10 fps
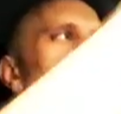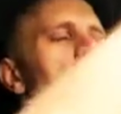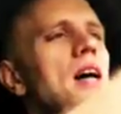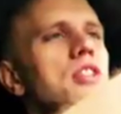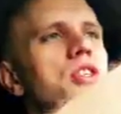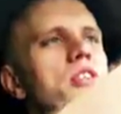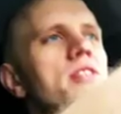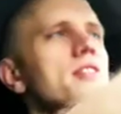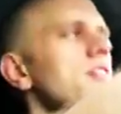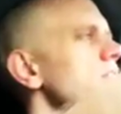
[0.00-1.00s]

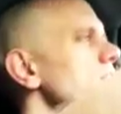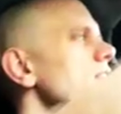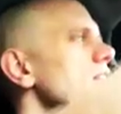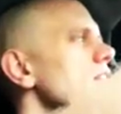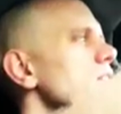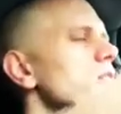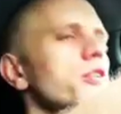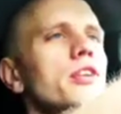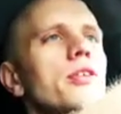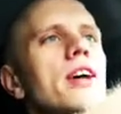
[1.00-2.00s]
matches your
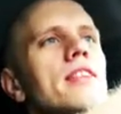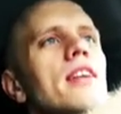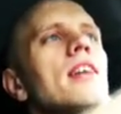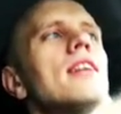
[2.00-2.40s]
dirty rect,